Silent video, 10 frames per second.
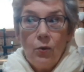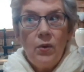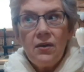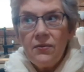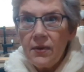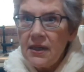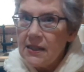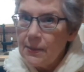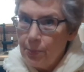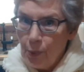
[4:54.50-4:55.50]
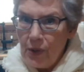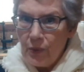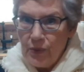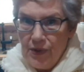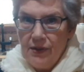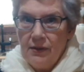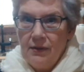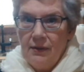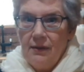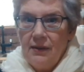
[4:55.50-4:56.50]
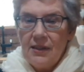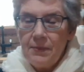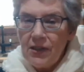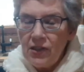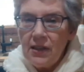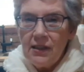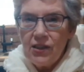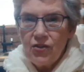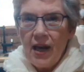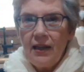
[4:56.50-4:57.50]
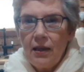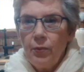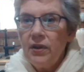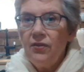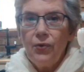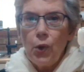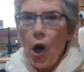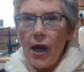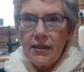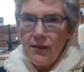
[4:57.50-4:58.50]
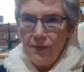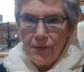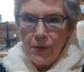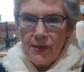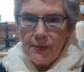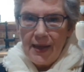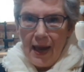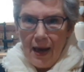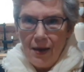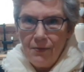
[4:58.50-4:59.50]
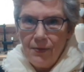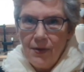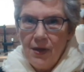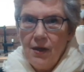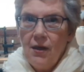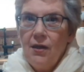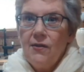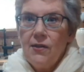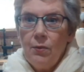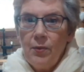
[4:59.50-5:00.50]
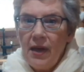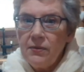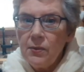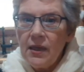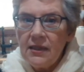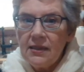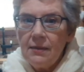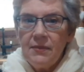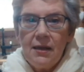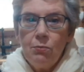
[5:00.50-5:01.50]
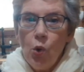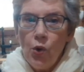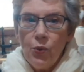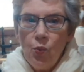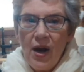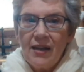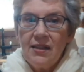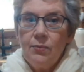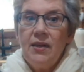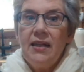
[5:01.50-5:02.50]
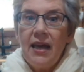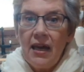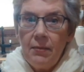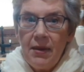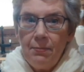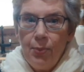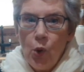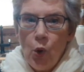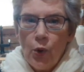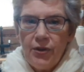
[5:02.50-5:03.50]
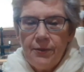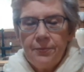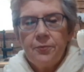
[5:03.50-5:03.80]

We are very spoilt, especially in Australia, with the variety of foods we have. So when we have to eat something more than once, we get a bit bored.